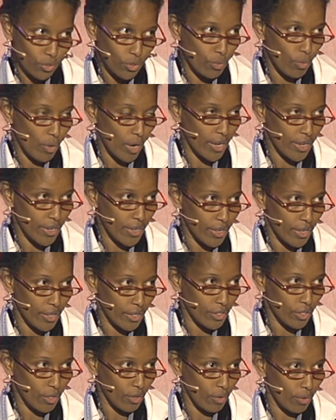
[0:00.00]
two hundred
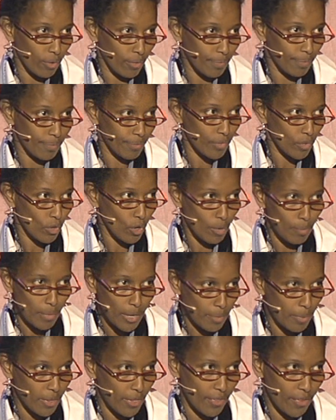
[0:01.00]
years ago, or
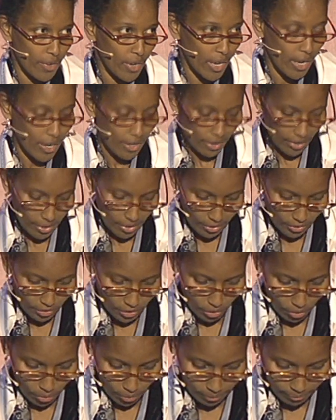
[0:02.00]
maybe three hundred years
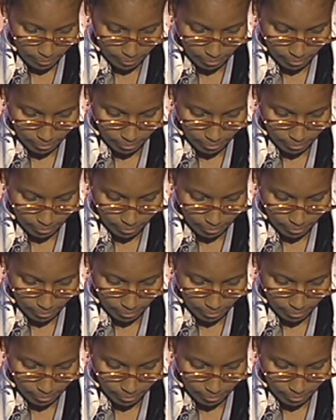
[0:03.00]
ago.